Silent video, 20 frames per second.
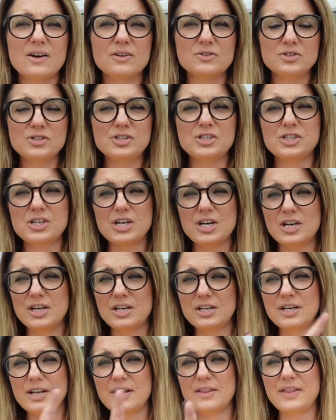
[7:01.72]
I'll just
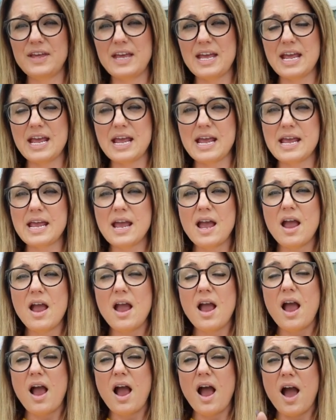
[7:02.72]
turn the
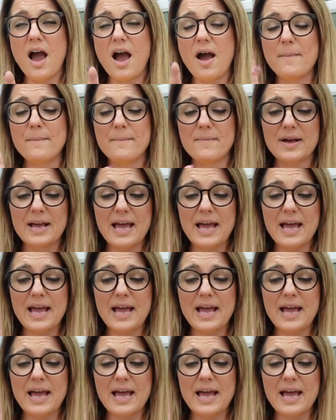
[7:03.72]
um,